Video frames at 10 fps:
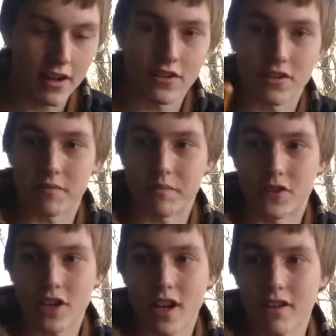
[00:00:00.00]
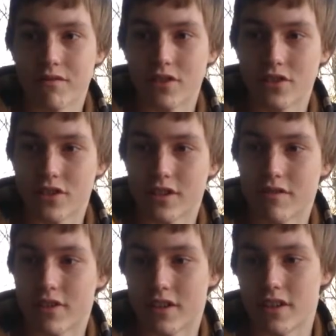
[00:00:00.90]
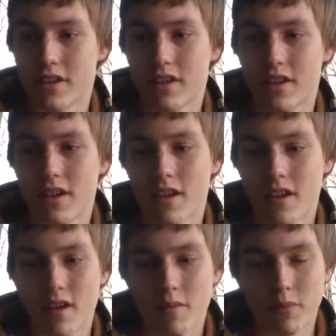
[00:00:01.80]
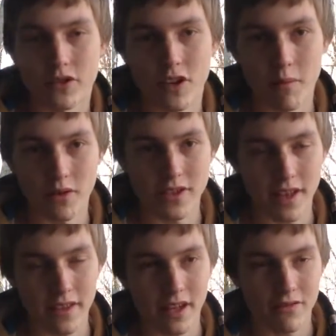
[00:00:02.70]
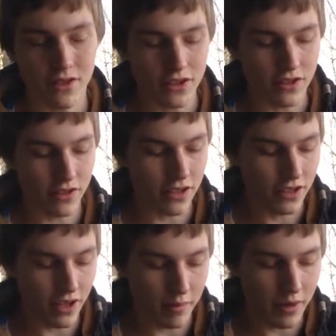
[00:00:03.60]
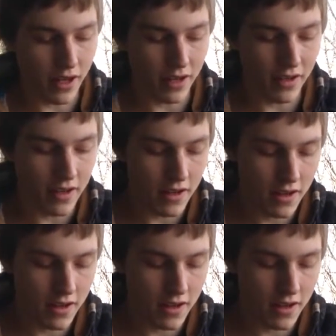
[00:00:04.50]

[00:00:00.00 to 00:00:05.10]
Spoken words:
Here's the giant version of the Perdomo 10th Anniversary Champagne.